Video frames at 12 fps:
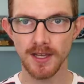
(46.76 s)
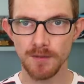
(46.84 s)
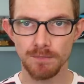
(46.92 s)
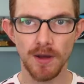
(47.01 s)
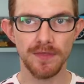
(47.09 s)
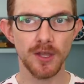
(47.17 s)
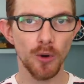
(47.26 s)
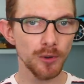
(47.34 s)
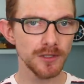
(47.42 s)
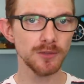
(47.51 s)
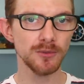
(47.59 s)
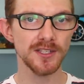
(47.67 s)
But the
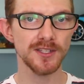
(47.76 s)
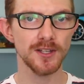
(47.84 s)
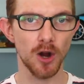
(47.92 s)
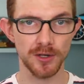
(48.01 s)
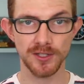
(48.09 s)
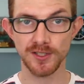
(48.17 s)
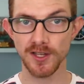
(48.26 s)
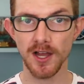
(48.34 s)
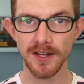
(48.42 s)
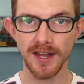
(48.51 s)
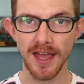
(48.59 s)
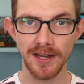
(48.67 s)
only reason our
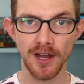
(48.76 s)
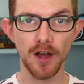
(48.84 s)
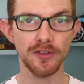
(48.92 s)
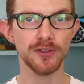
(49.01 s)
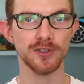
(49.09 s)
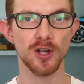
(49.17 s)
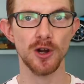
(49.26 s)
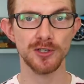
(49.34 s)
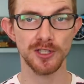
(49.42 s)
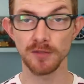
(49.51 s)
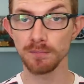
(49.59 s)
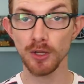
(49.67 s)
sun and other stars
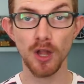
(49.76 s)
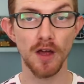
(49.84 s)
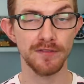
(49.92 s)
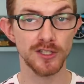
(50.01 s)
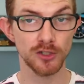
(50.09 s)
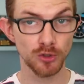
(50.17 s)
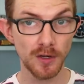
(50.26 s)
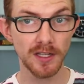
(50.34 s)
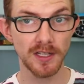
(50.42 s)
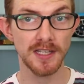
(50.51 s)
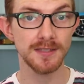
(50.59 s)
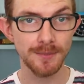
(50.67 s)
can pull off this
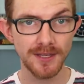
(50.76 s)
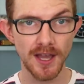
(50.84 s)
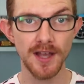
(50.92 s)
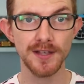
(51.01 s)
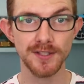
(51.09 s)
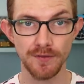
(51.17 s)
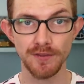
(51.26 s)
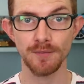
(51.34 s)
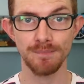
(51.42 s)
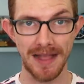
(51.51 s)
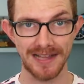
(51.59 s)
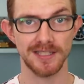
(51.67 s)
trick is because of their
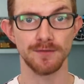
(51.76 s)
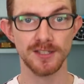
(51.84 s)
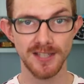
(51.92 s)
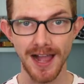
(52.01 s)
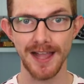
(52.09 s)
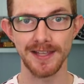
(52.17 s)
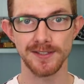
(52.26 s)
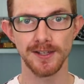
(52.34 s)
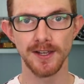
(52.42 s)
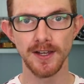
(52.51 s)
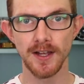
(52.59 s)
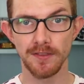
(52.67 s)
massive size.
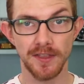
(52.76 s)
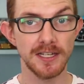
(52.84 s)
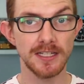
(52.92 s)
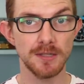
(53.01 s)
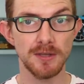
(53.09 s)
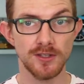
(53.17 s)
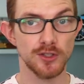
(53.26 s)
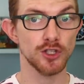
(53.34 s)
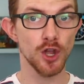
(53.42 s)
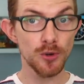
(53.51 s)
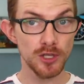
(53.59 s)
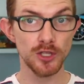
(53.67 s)
They need to be
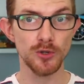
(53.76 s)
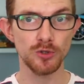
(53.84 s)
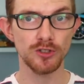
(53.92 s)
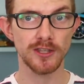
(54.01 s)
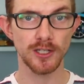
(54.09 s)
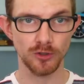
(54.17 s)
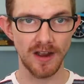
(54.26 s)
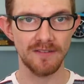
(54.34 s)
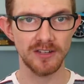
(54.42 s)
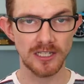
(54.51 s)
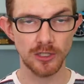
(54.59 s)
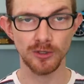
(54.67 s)
so huge that
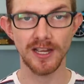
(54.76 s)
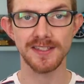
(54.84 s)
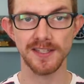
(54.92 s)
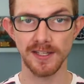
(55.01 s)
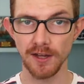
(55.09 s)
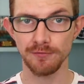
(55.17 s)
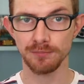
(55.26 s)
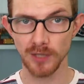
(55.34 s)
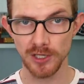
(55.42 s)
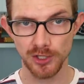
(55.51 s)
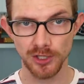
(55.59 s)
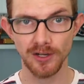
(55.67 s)
gravity creates enough
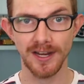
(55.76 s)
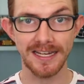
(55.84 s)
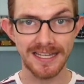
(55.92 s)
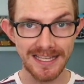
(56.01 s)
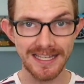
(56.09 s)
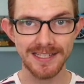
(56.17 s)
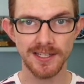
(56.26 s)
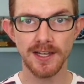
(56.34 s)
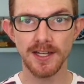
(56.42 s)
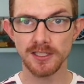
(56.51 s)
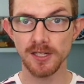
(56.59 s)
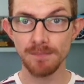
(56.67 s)
pressure and heat
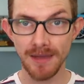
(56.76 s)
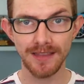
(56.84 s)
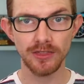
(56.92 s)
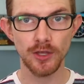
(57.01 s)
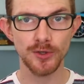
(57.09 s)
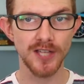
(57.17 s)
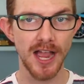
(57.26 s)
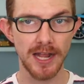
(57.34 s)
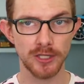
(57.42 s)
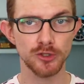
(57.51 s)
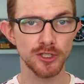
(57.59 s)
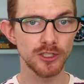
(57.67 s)
to make those
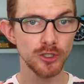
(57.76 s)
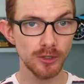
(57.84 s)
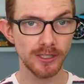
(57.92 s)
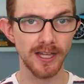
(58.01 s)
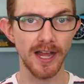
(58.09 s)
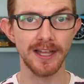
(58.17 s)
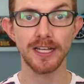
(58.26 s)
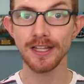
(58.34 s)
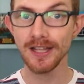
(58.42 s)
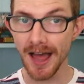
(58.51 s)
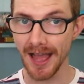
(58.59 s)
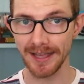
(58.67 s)
hydrogen nuclei
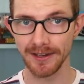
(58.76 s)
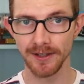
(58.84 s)
collide.